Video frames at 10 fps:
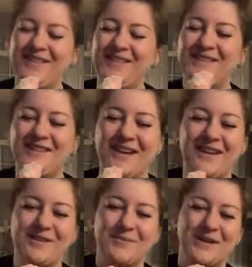The
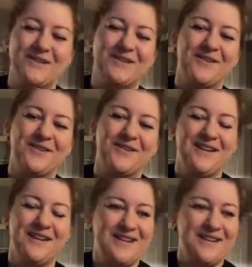delay is weird. Okay.
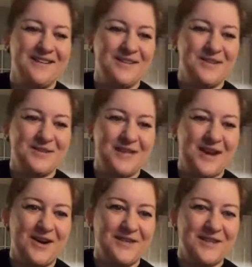Did you see
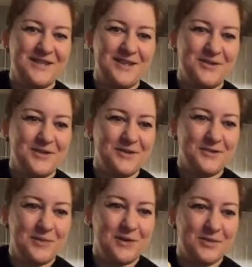how easy it was
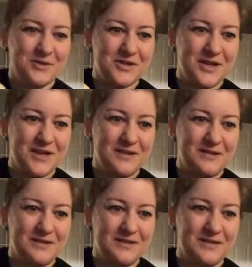for me to push that
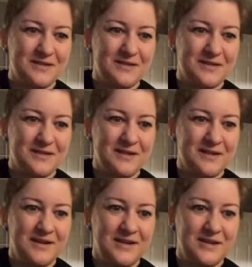in?
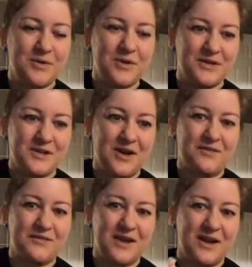It's pretty
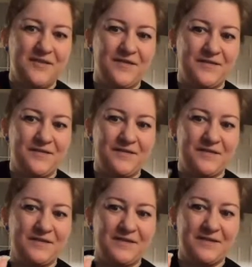soft, okay?
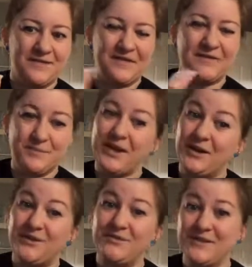
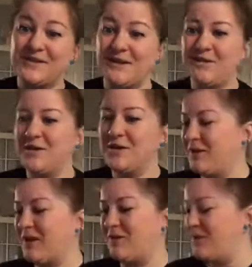Play-Doh. It's definitely
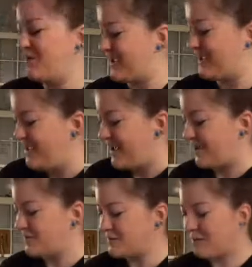Play-Doh. Okay.
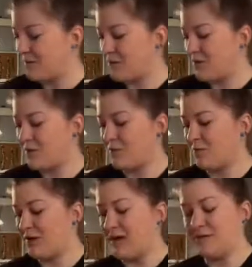At this point, we're going to
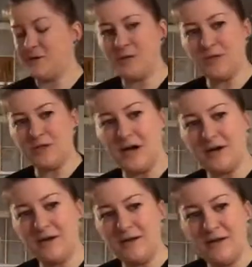roll it out into a
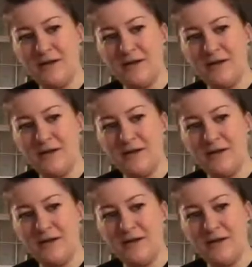log.